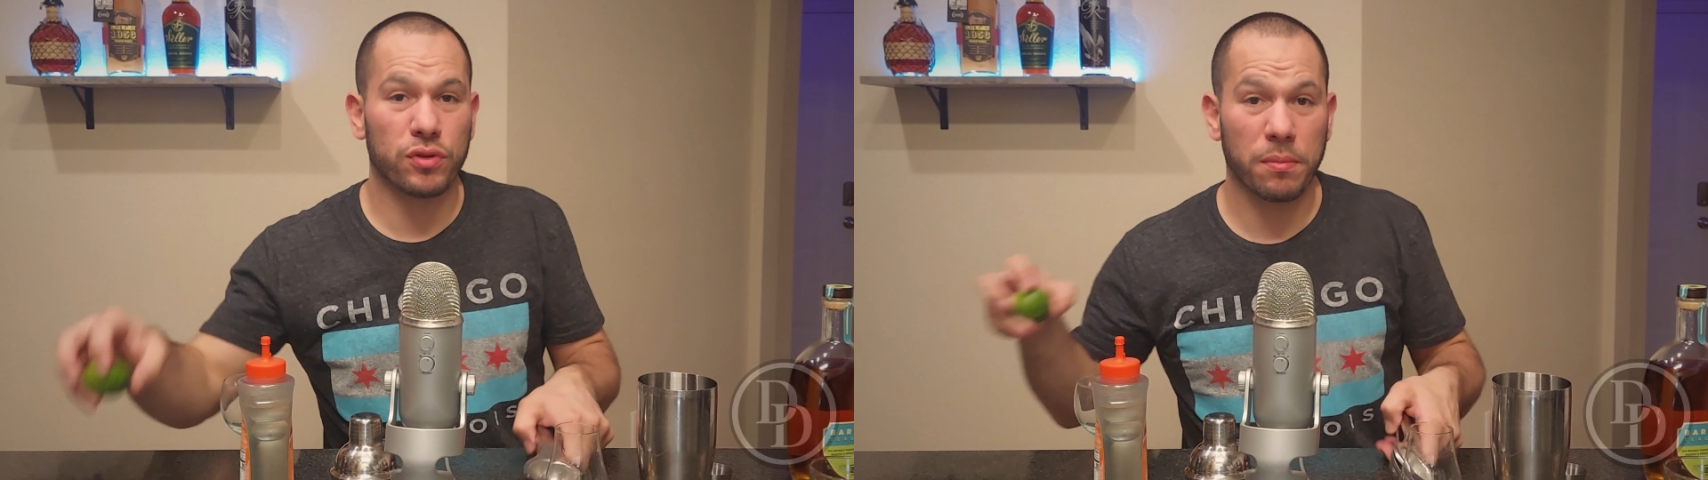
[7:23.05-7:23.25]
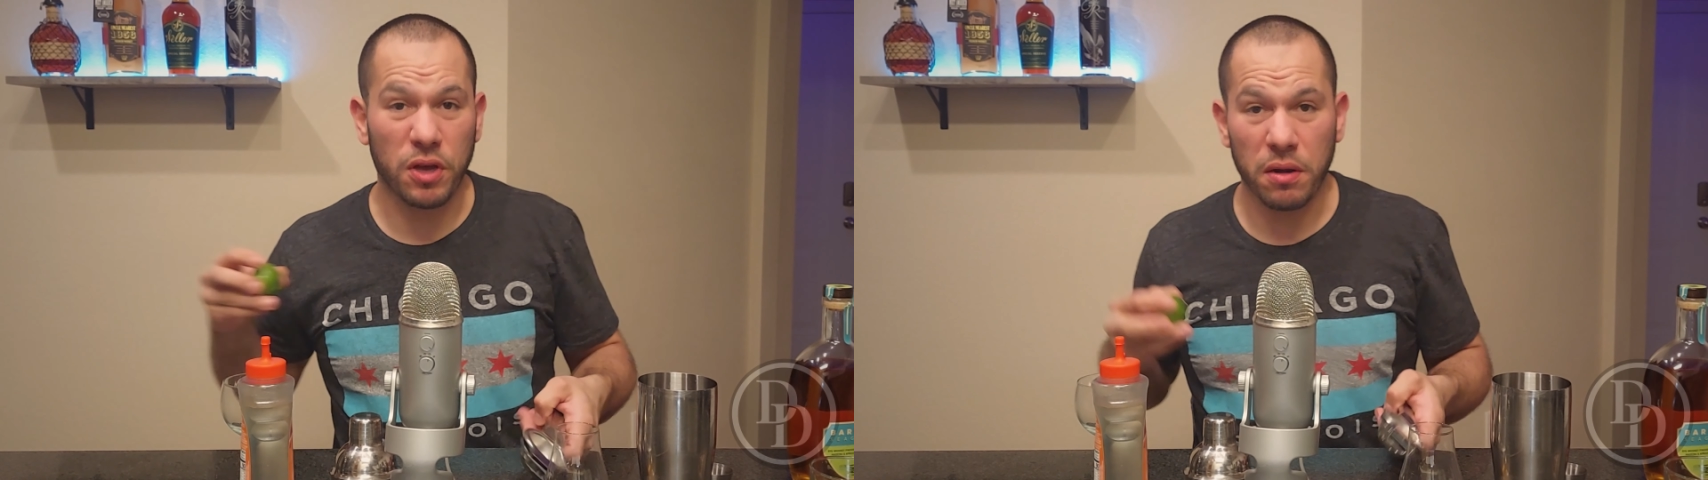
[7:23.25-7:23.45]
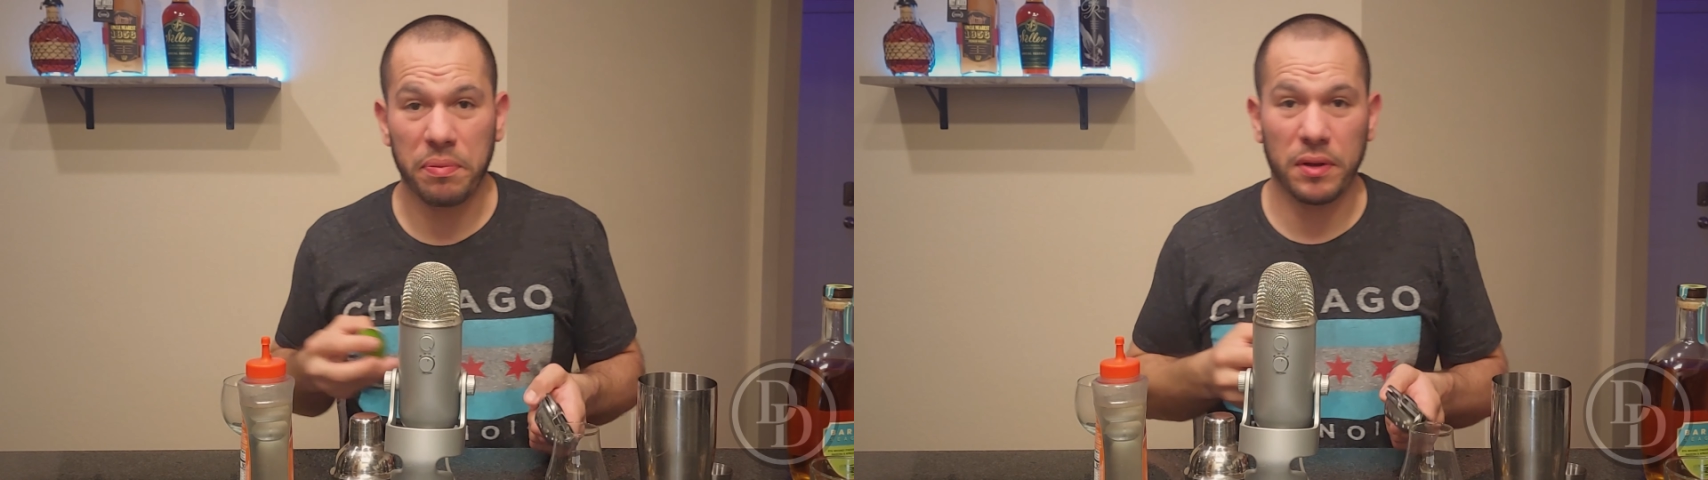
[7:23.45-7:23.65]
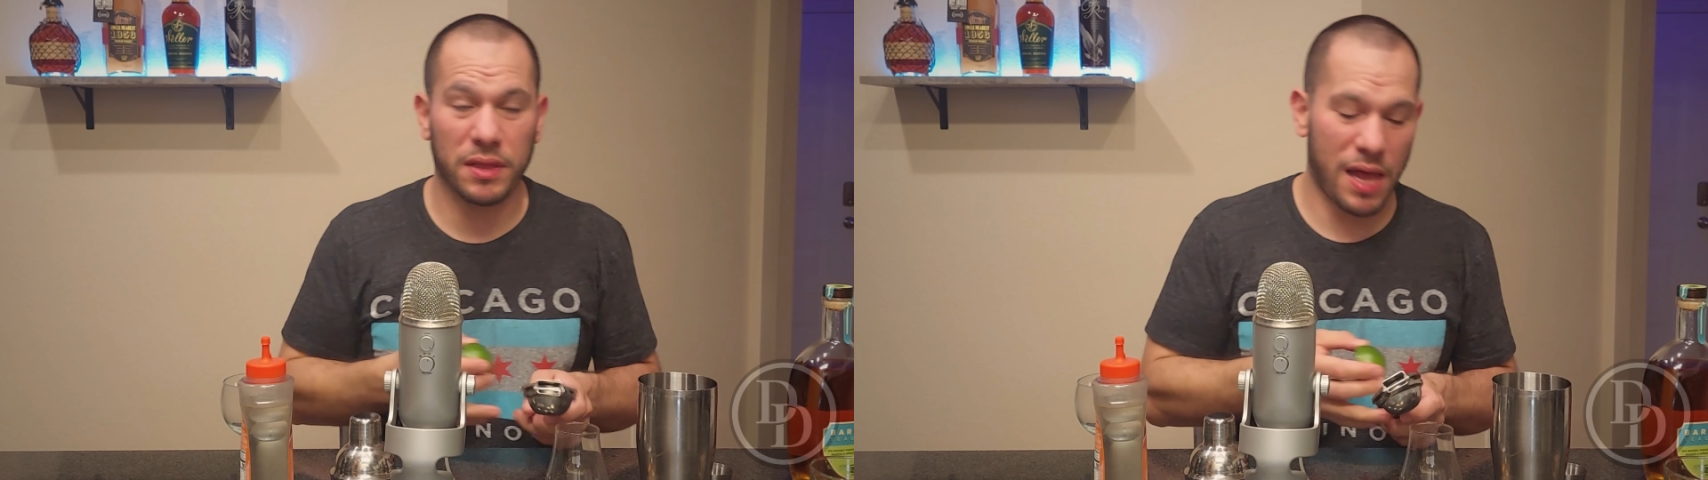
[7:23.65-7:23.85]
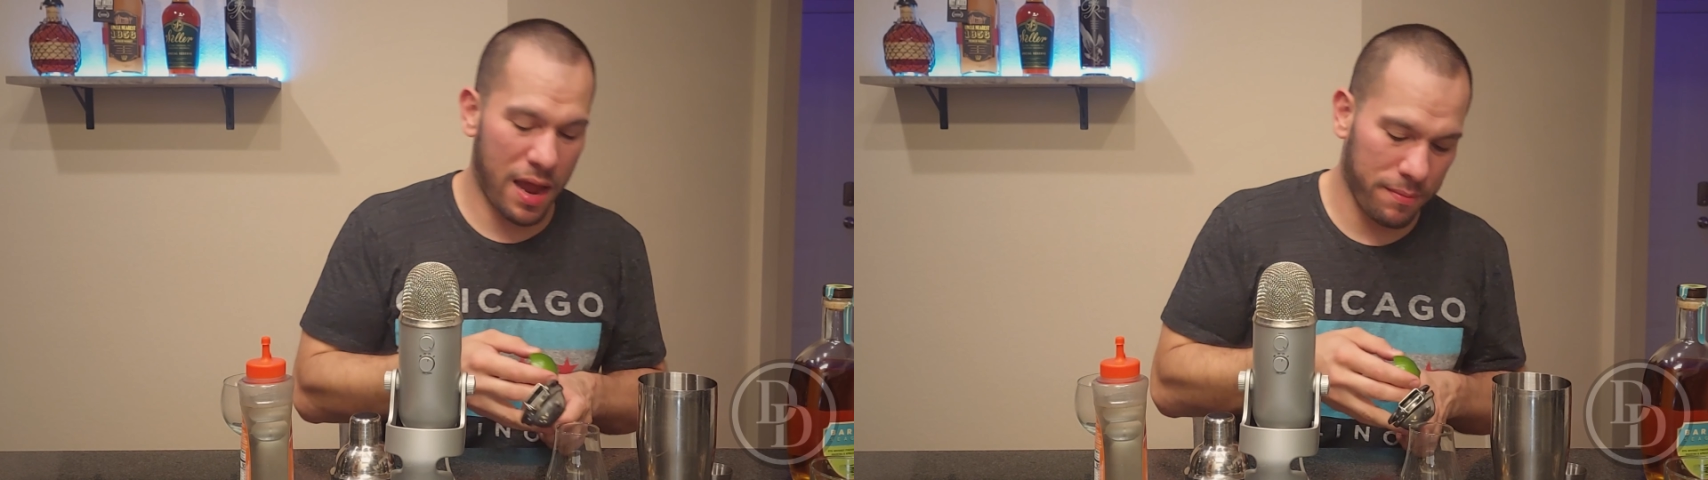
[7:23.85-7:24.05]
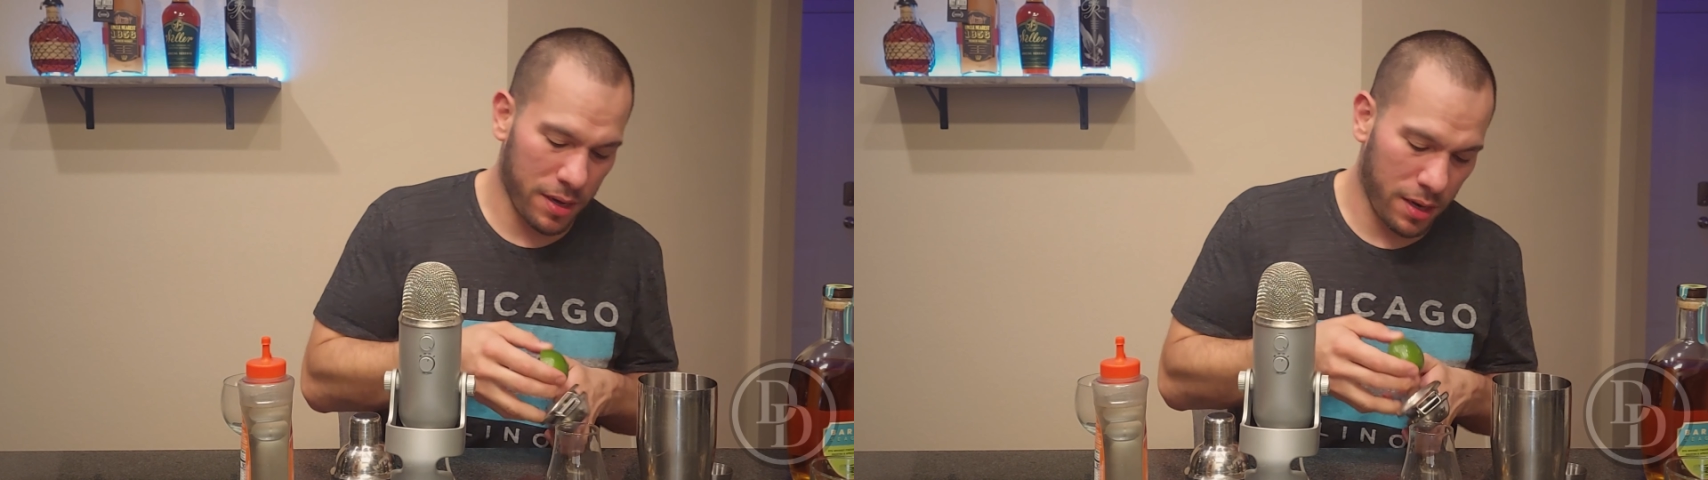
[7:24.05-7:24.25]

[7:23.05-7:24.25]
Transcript: so I'm gonna put lime in